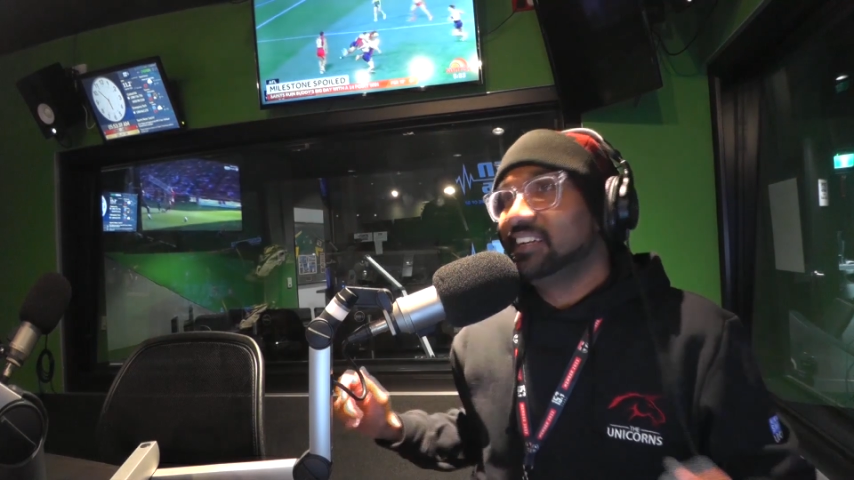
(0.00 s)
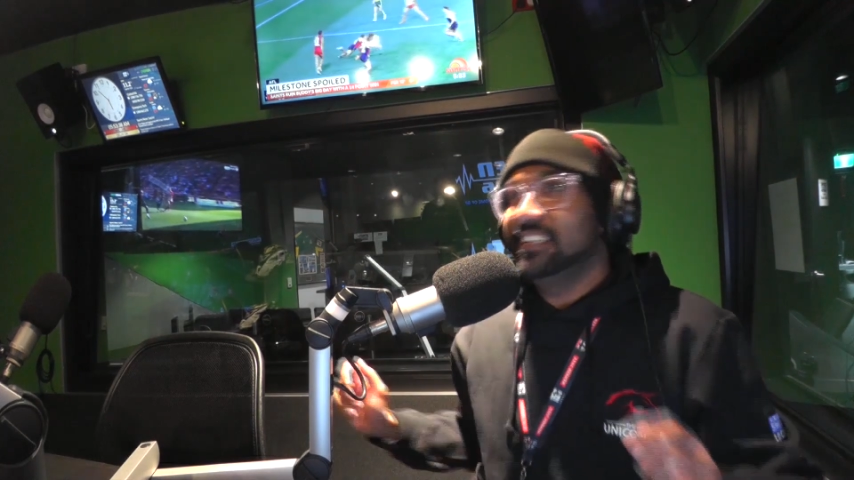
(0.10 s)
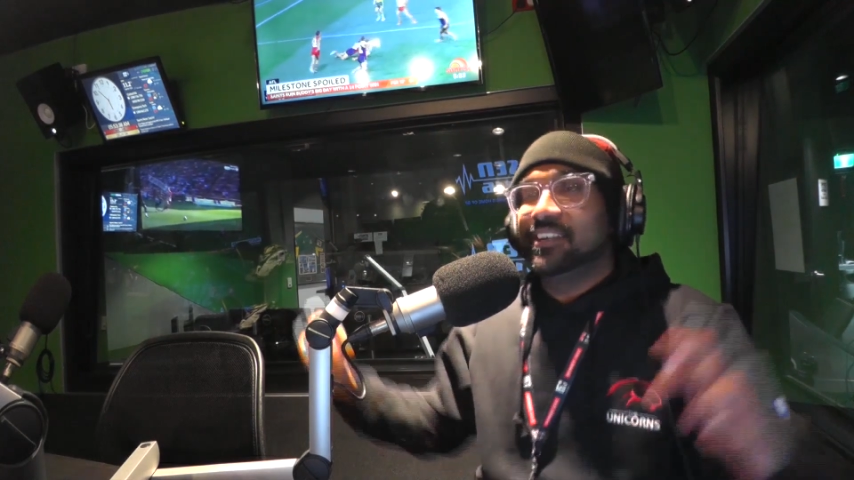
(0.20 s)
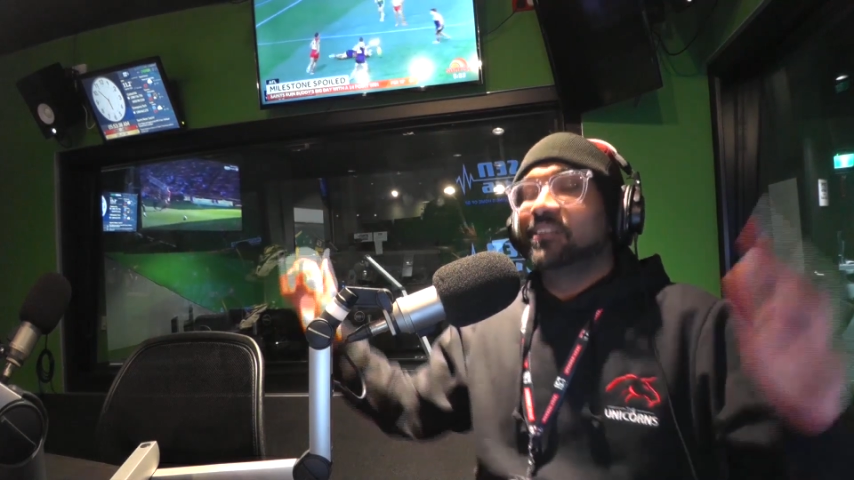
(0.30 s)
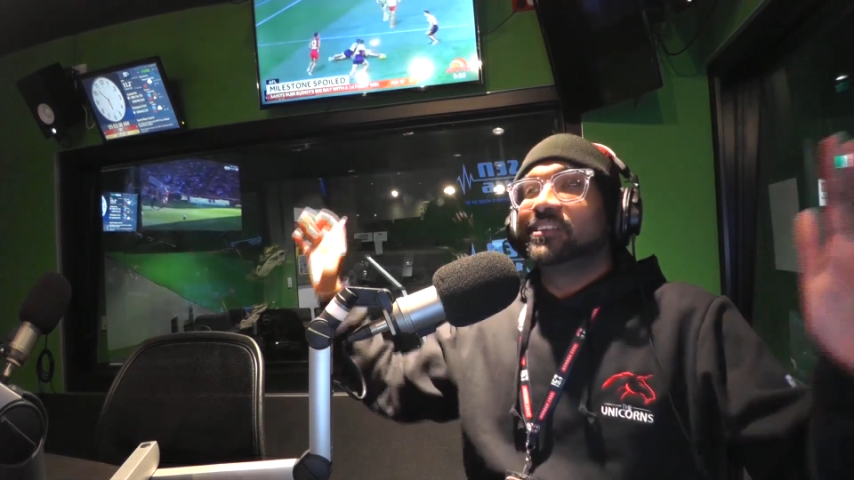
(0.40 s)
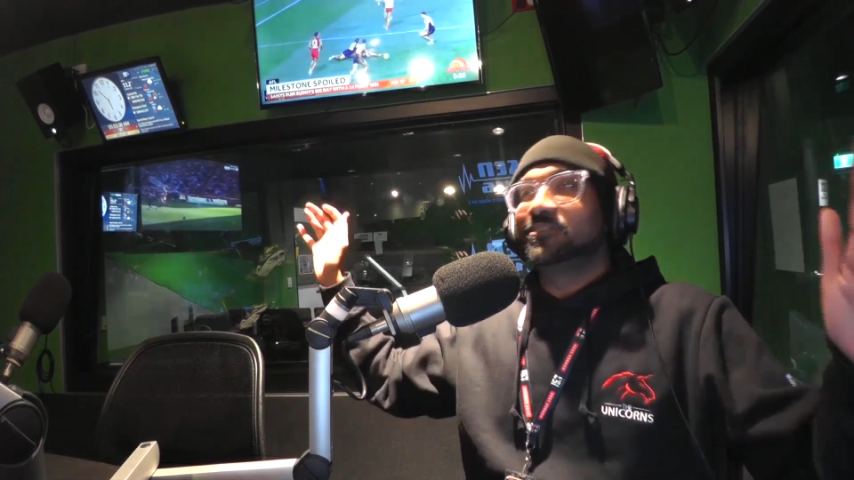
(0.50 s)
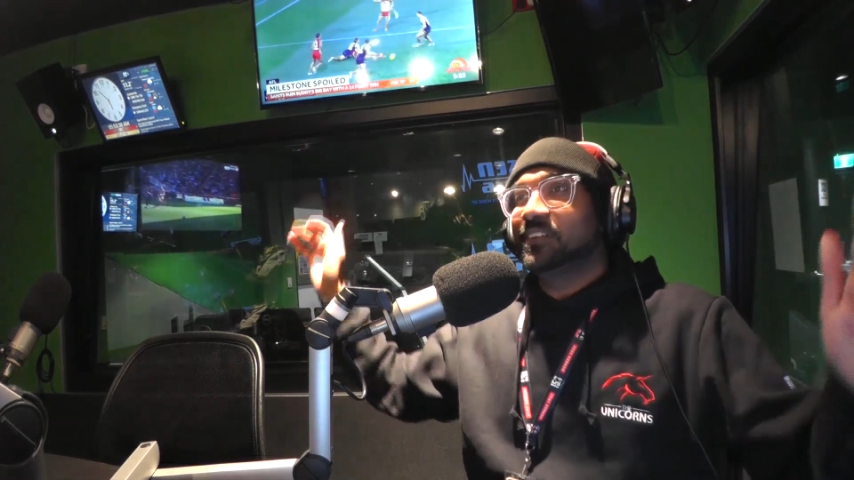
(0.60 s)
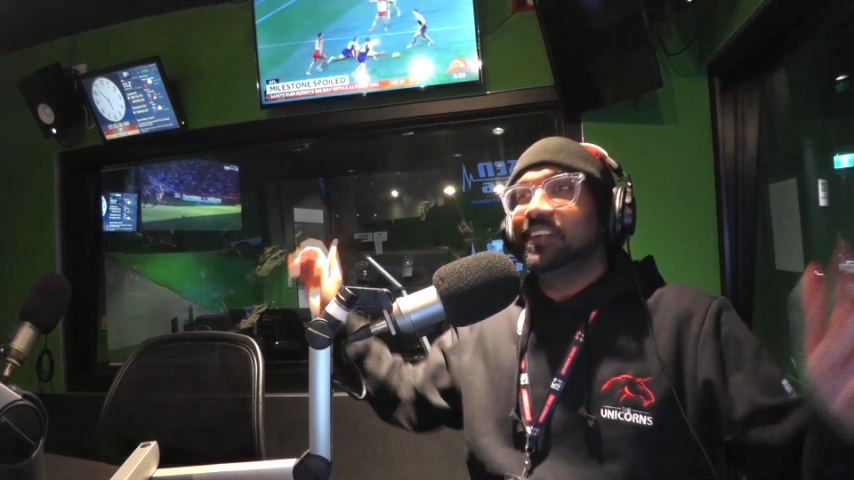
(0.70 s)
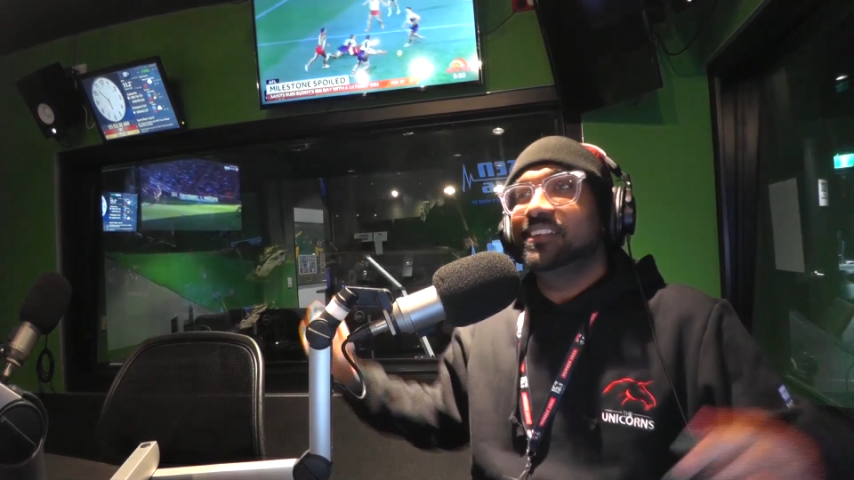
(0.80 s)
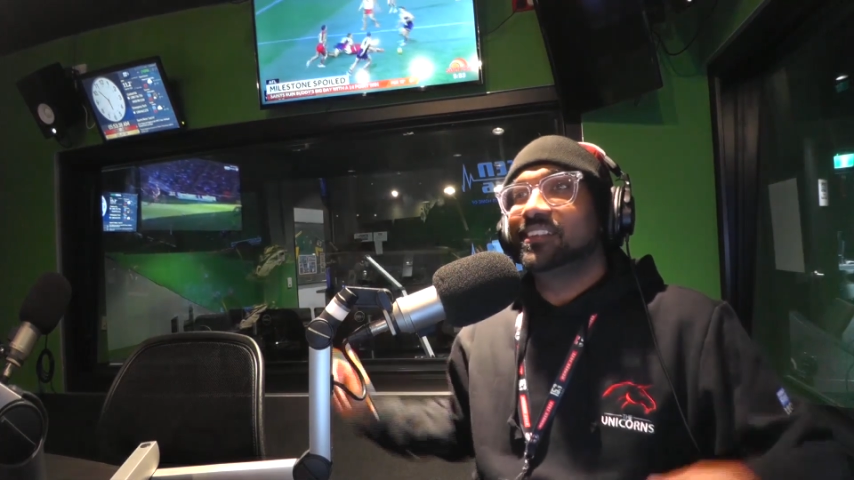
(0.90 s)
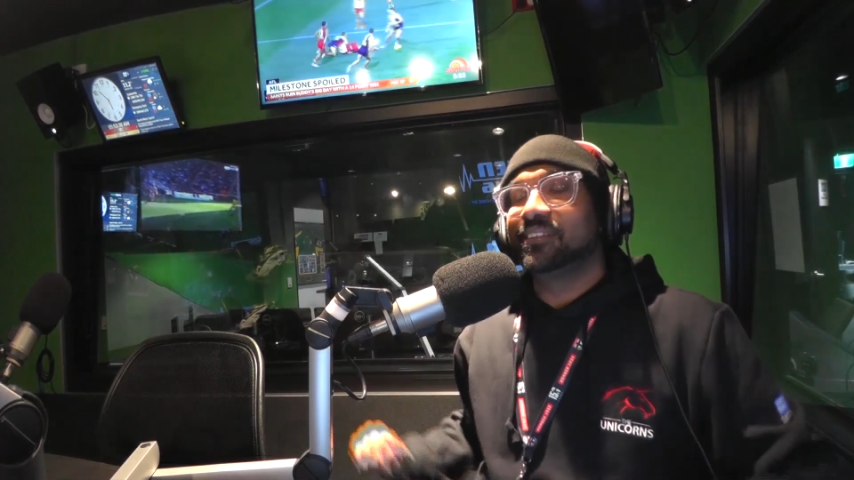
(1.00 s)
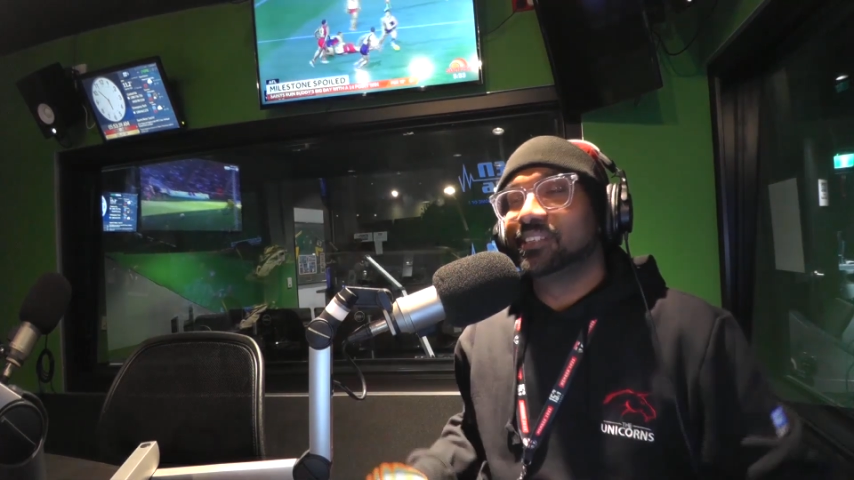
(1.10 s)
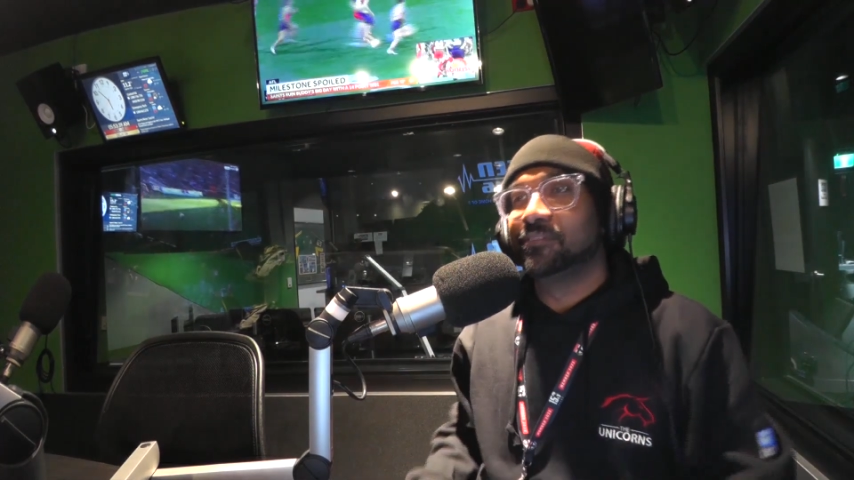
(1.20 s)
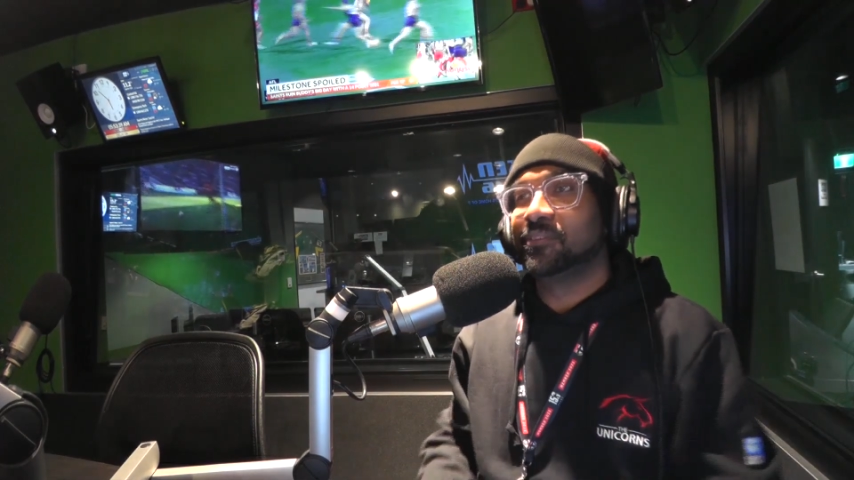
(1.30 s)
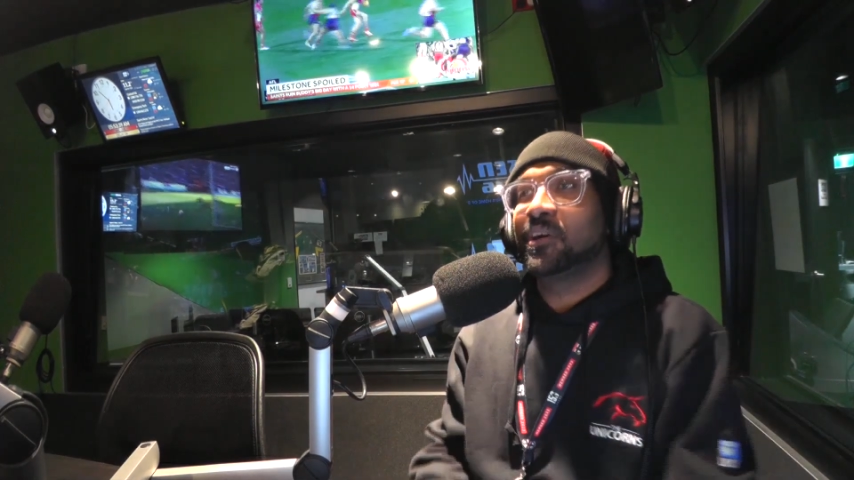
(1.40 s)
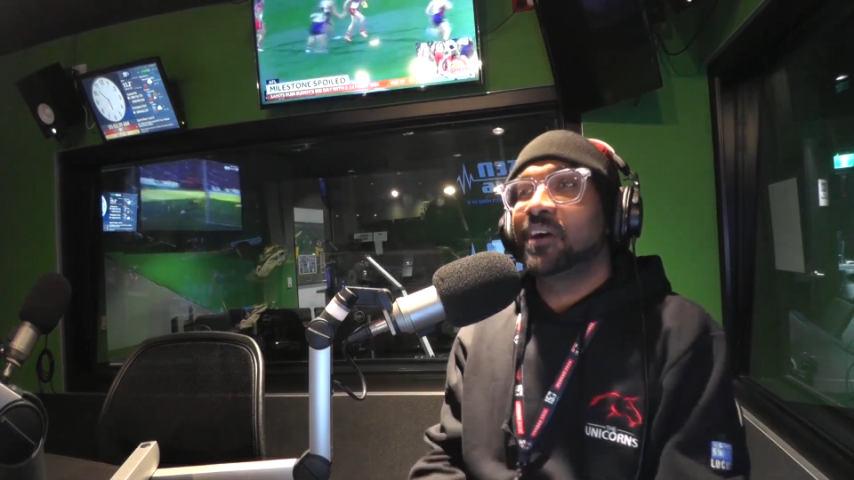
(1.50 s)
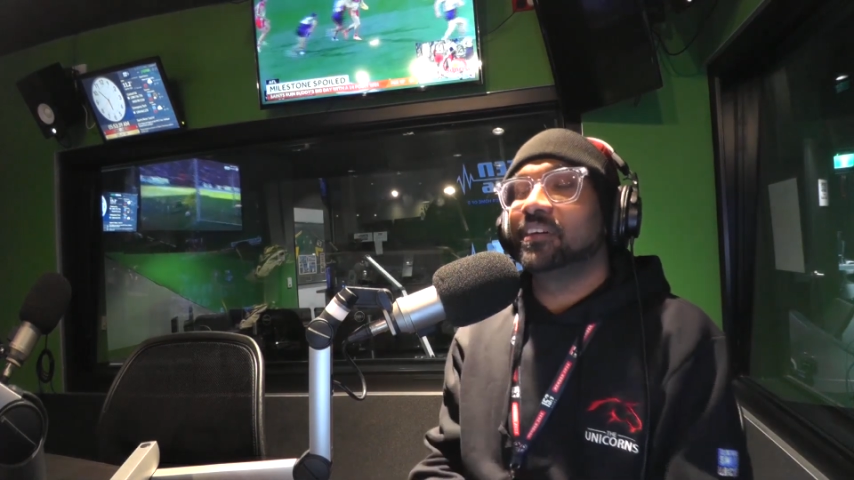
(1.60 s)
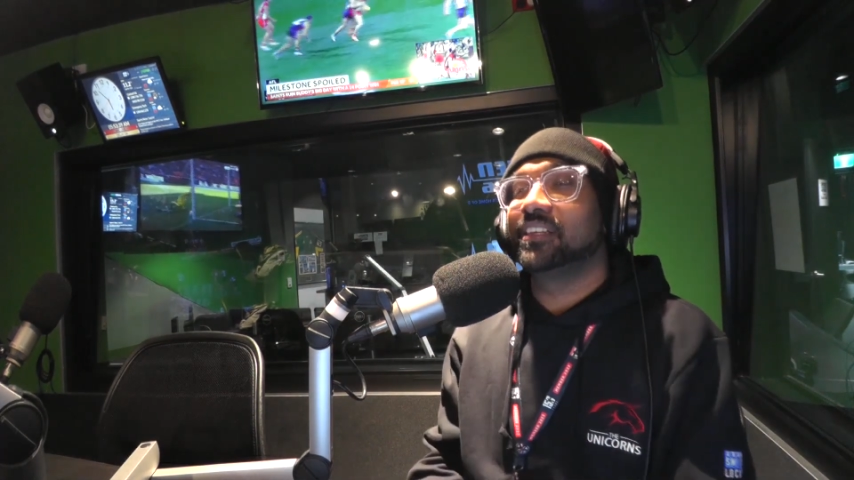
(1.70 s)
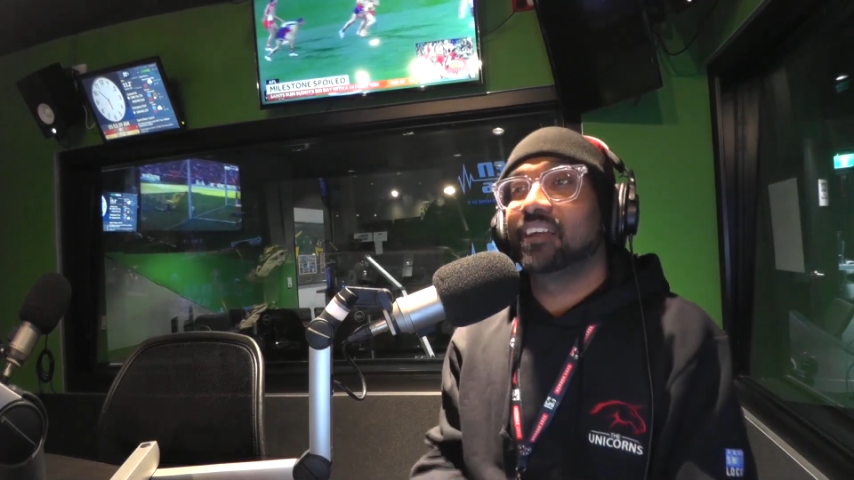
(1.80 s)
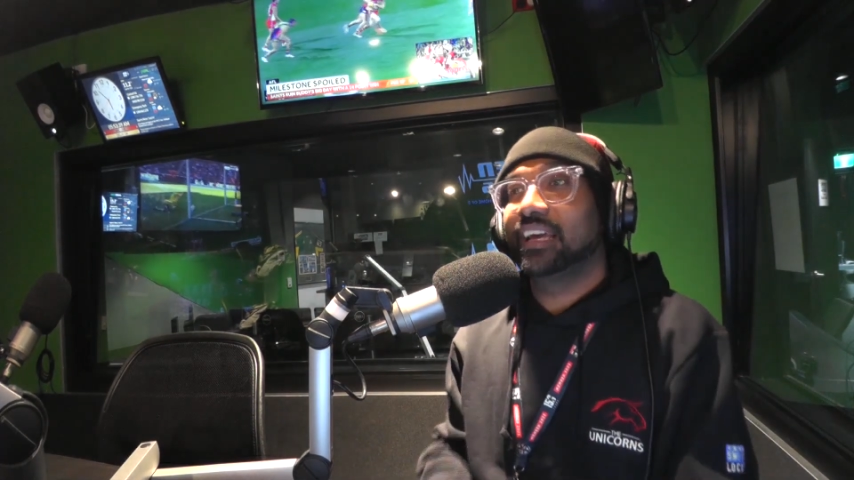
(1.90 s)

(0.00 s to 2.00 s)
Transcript: He's going to Ferrari.